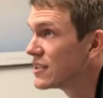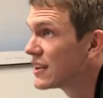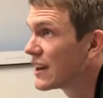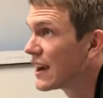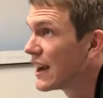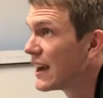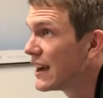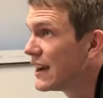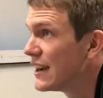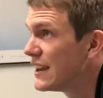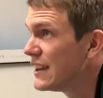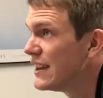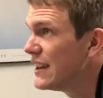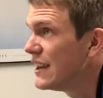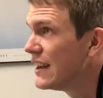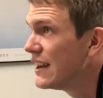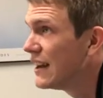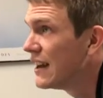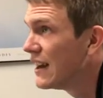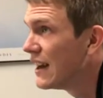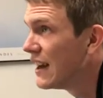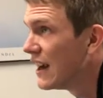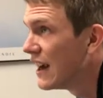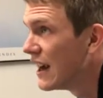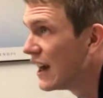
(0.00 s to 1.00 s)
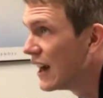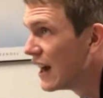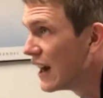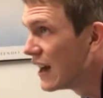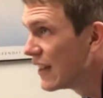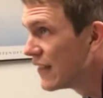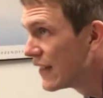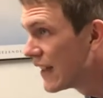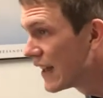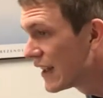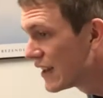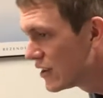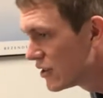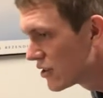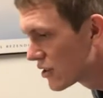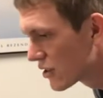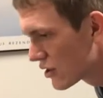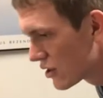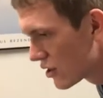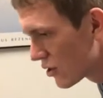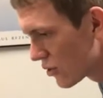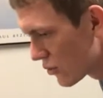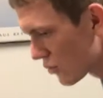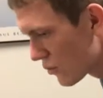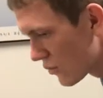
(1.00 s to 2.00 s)
head, and then you're
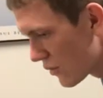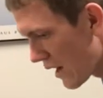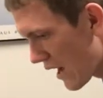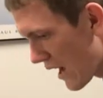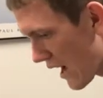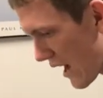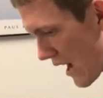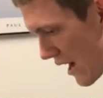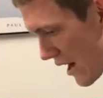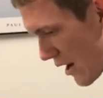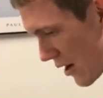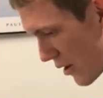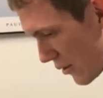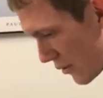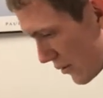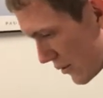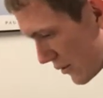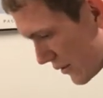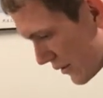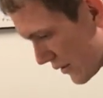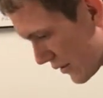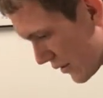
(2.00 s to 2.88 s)
going to round